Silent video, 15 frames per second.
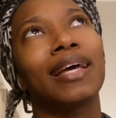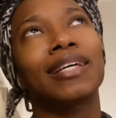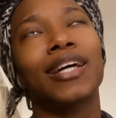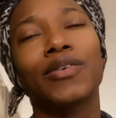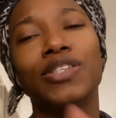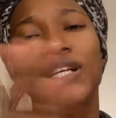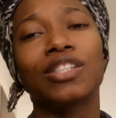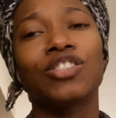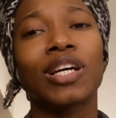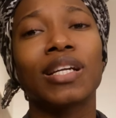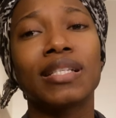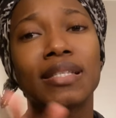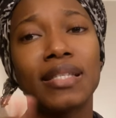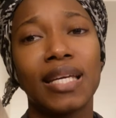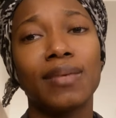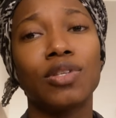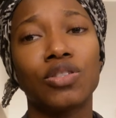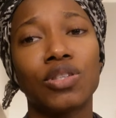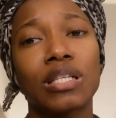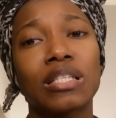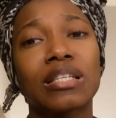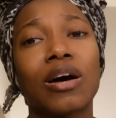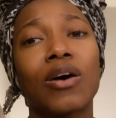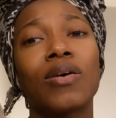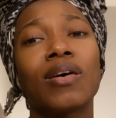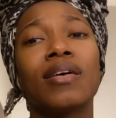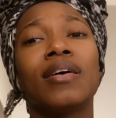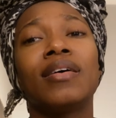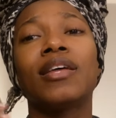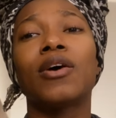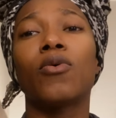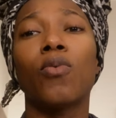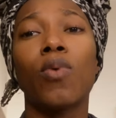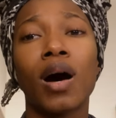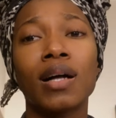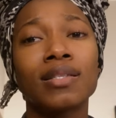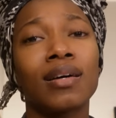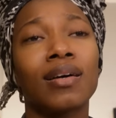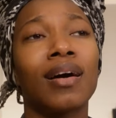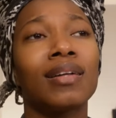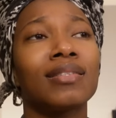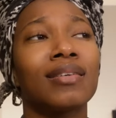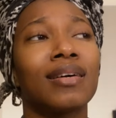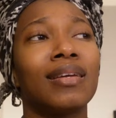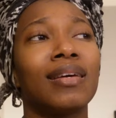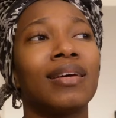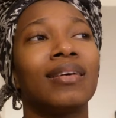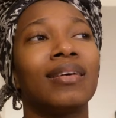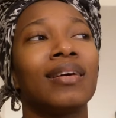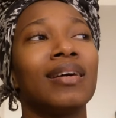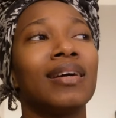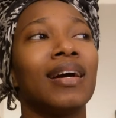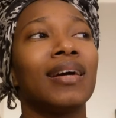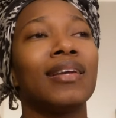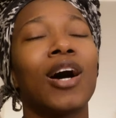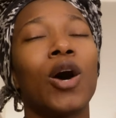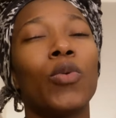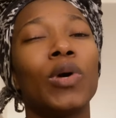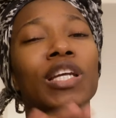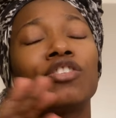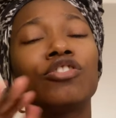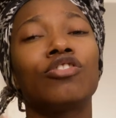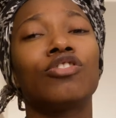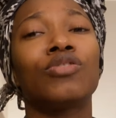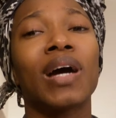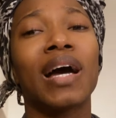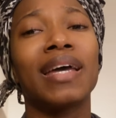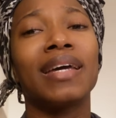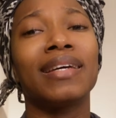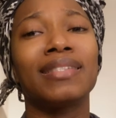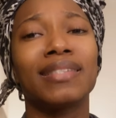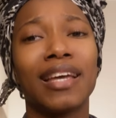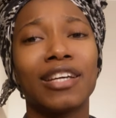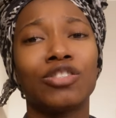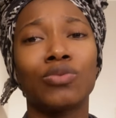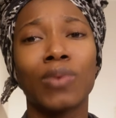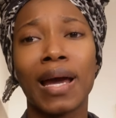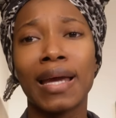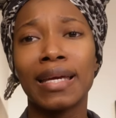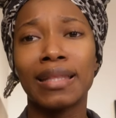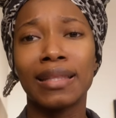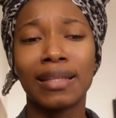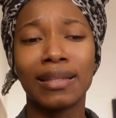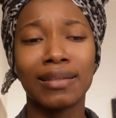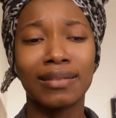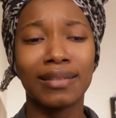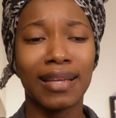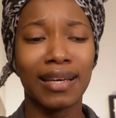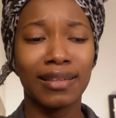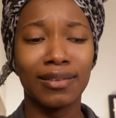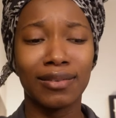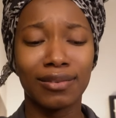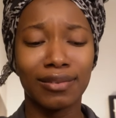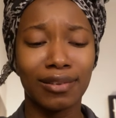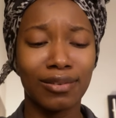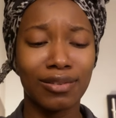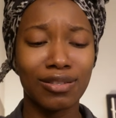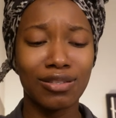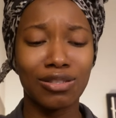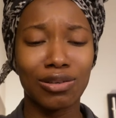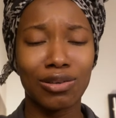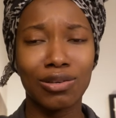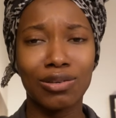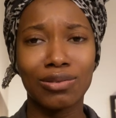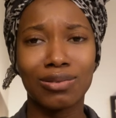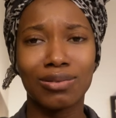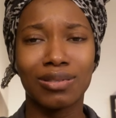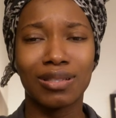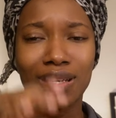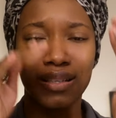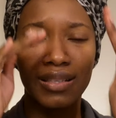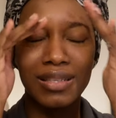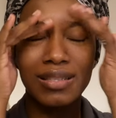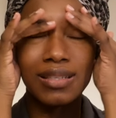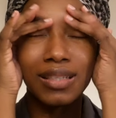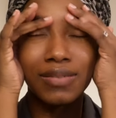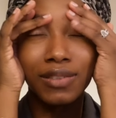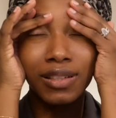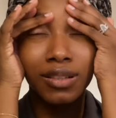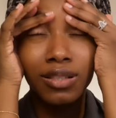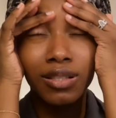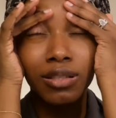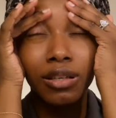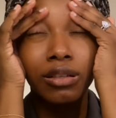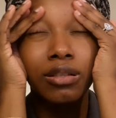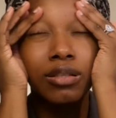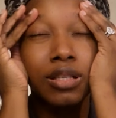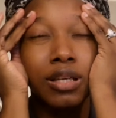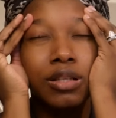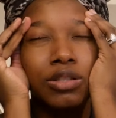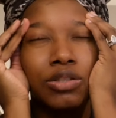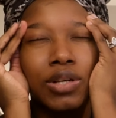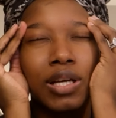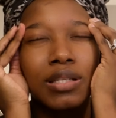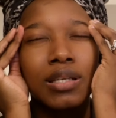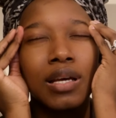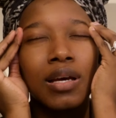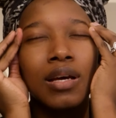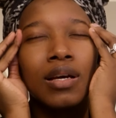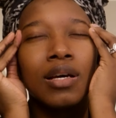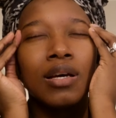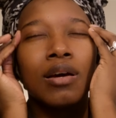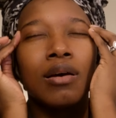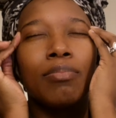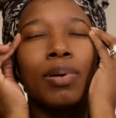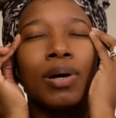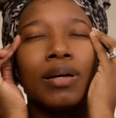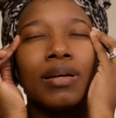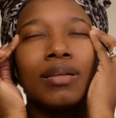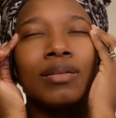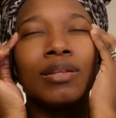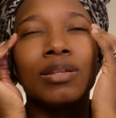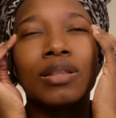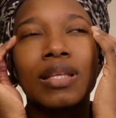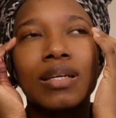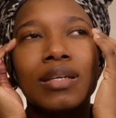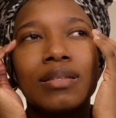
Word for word: like, I was like trying to steam the dress, so you know, water got on it. And now when it's drying, it's like drying in the little, like little little circles, and it's leaving little circles on the dress but the thing